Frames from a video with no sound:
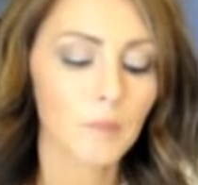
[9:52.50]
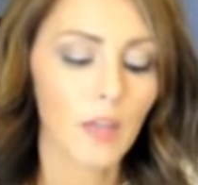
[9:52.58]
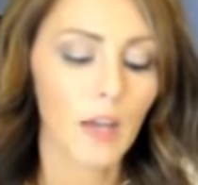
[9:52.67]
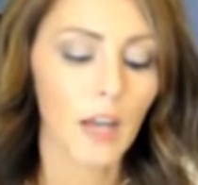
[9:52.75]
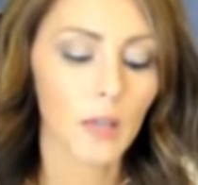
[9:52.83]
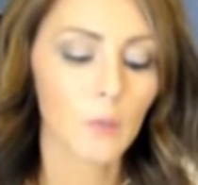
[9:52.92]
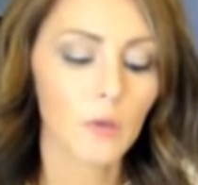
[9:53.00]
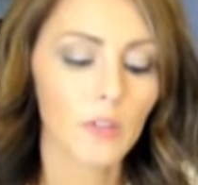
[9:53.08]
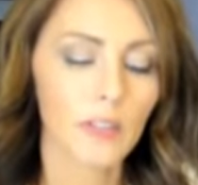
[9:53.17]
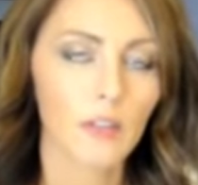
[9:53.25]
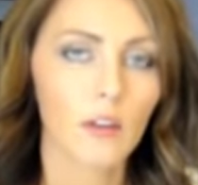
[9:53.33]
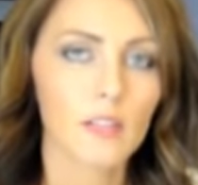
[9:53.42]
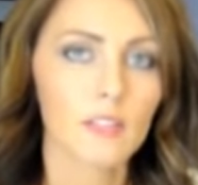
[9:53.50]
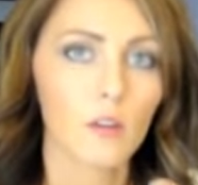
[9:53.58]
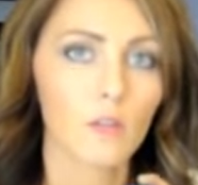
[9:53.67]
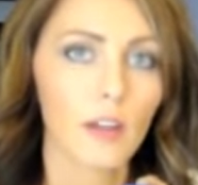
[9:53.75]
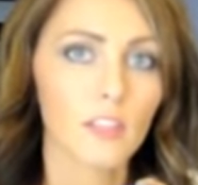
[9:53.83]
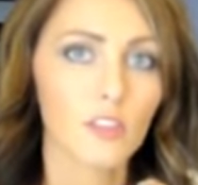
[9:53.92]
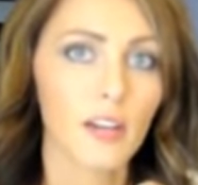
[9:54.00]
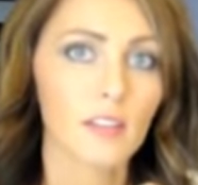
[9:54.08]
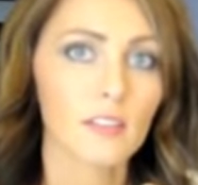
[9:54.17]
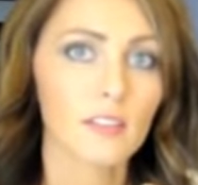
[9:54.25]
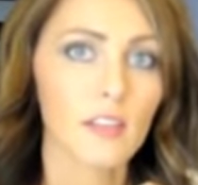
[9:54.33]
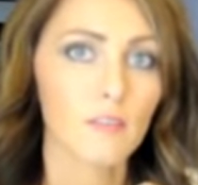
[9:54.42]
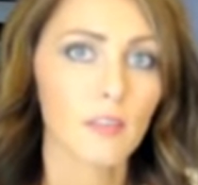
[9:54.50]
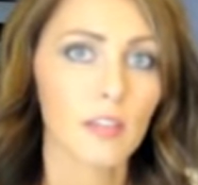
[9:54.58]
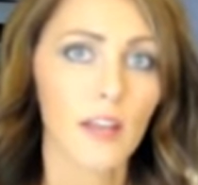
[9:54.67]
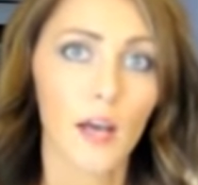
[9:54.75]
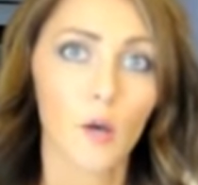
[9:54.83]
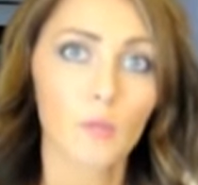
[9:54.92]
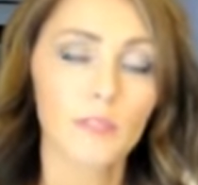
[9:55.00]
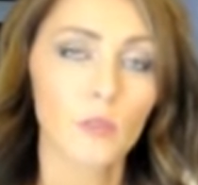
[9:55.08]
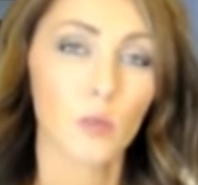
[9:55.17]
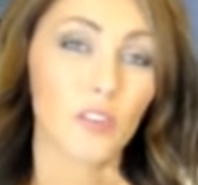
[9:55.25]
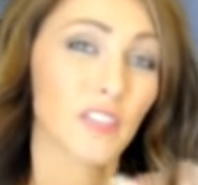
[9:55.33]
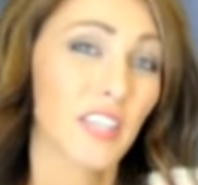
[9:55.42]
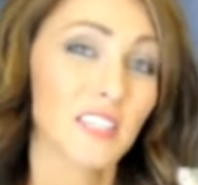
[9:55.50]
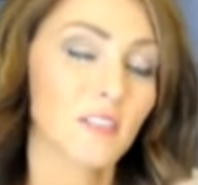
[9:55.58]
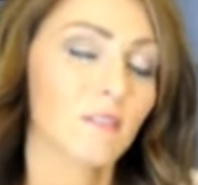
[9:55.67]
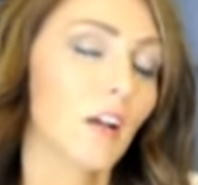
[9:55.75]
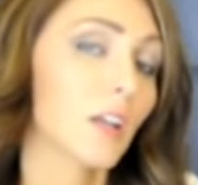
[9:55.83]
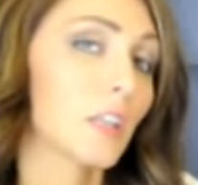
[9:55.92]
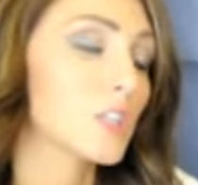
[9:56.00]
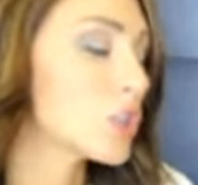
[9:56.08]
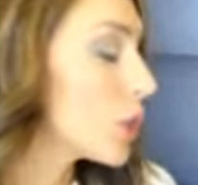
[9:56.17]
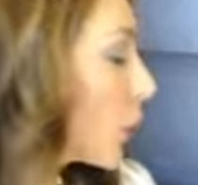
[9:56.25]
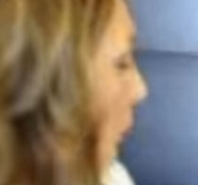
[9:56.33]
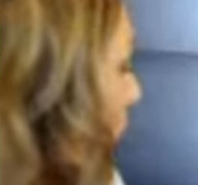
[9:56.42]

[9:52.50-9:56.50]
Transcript: I will let you guys know if I try this, if it helps, or if it doesn't, I'll let you know.